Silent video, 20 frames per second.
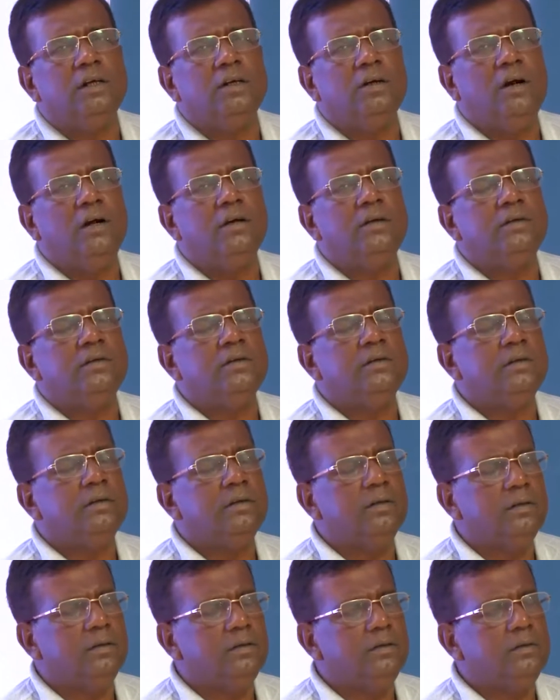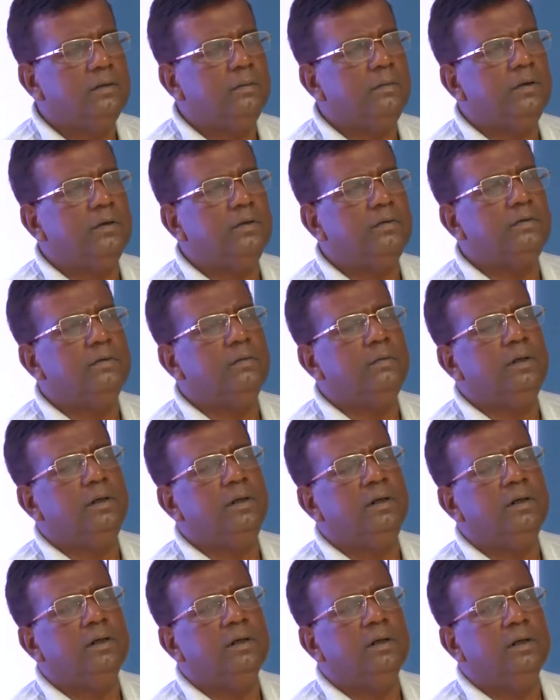not supposed to
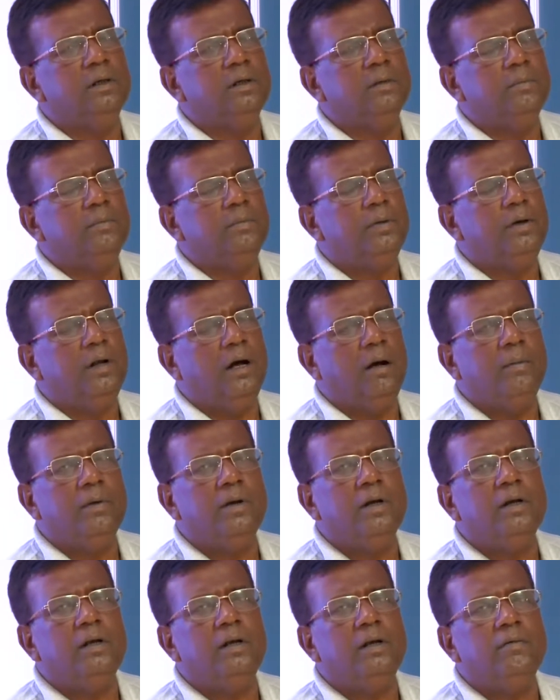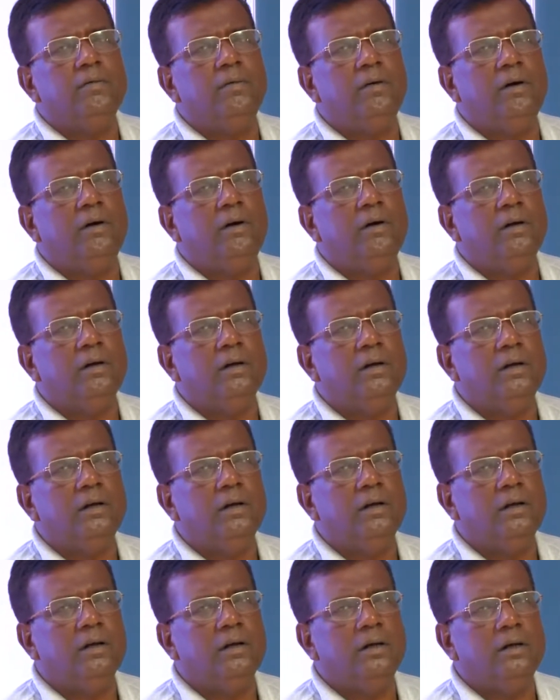be predominantly for
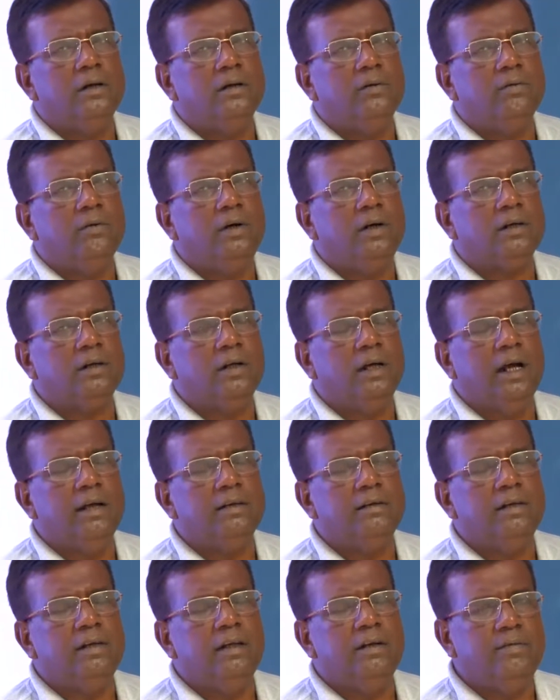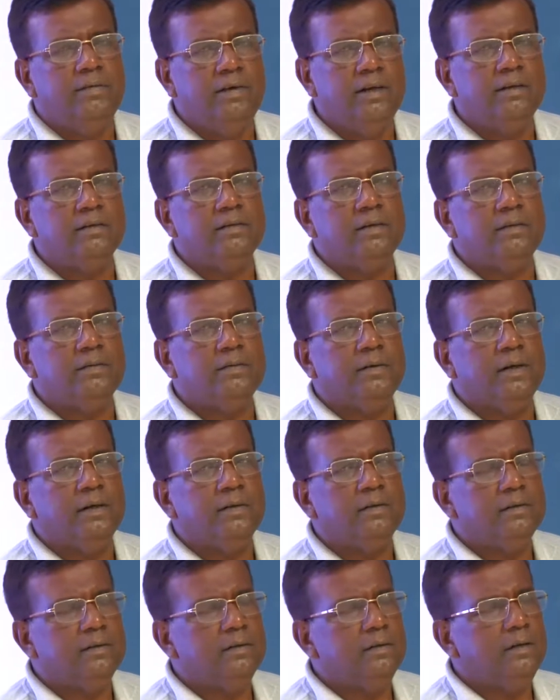working as a lifting
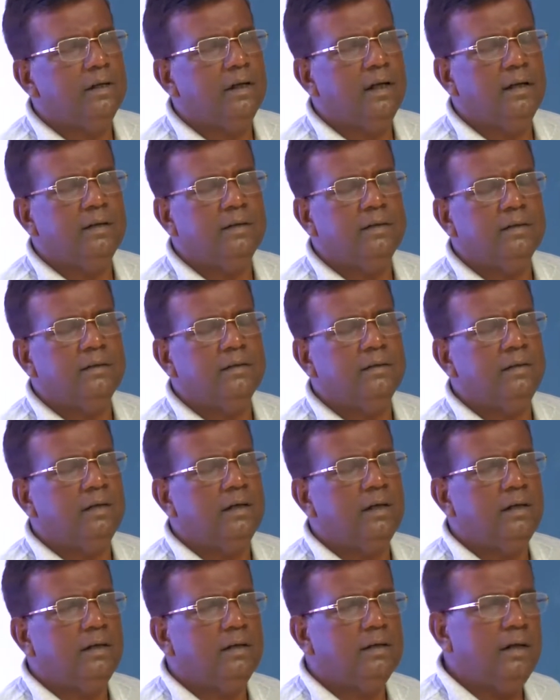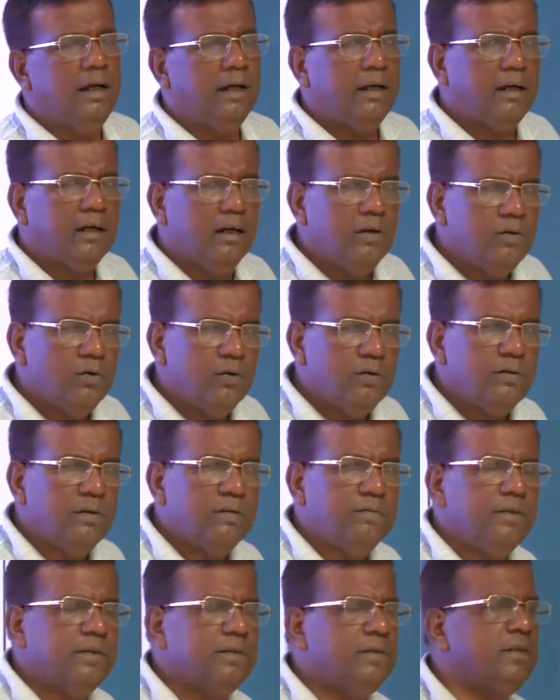surface. They are like control
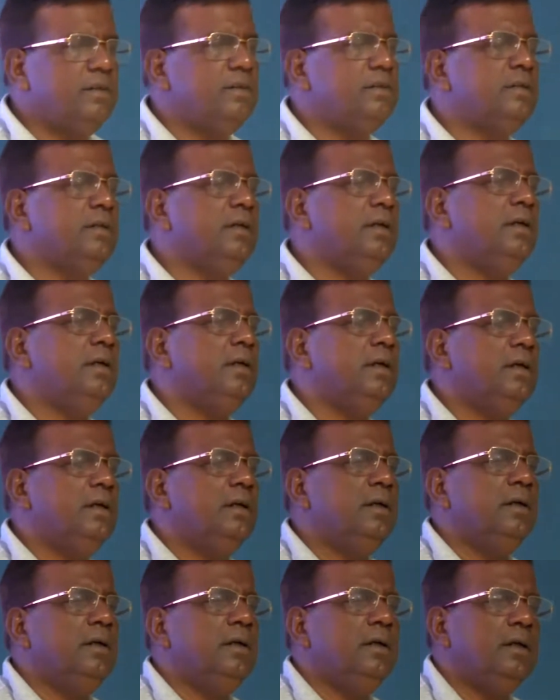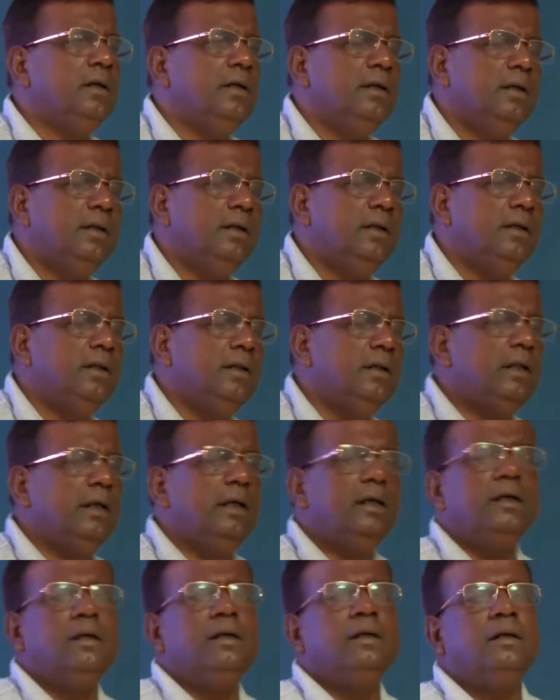surfaces.
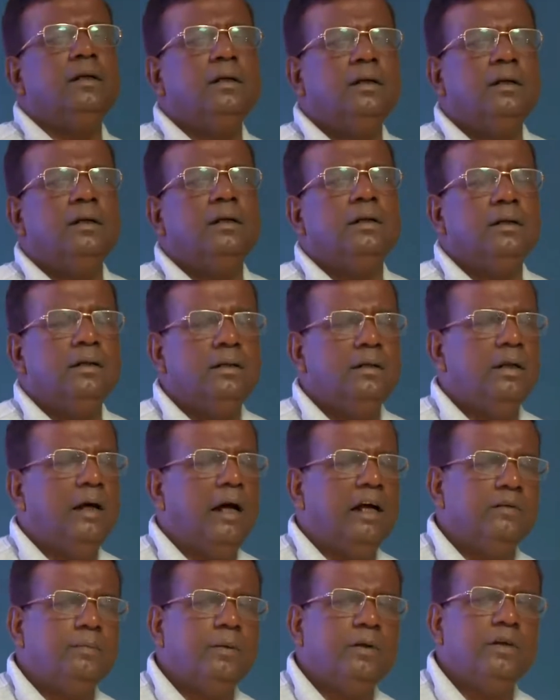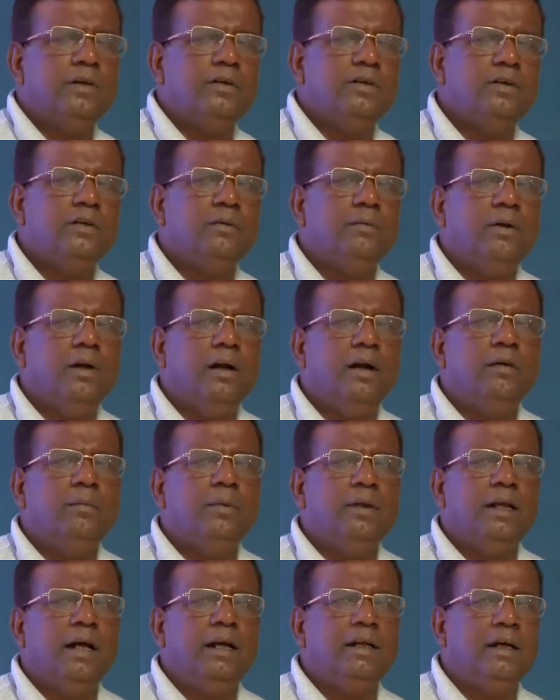Their aspect ratio may not
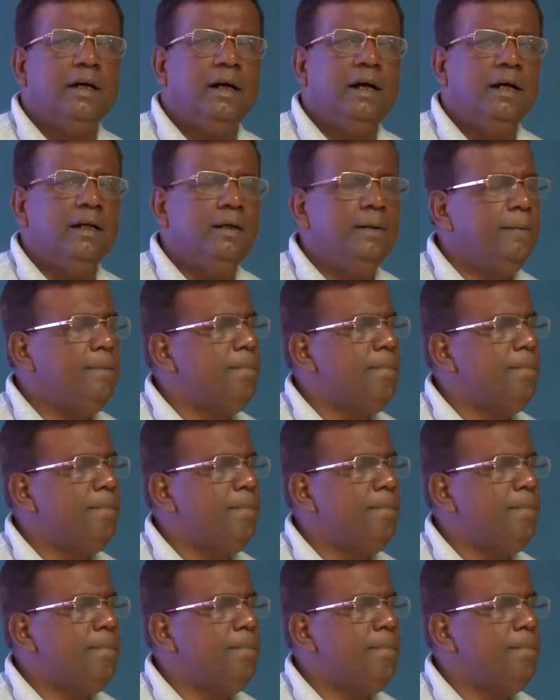be that high.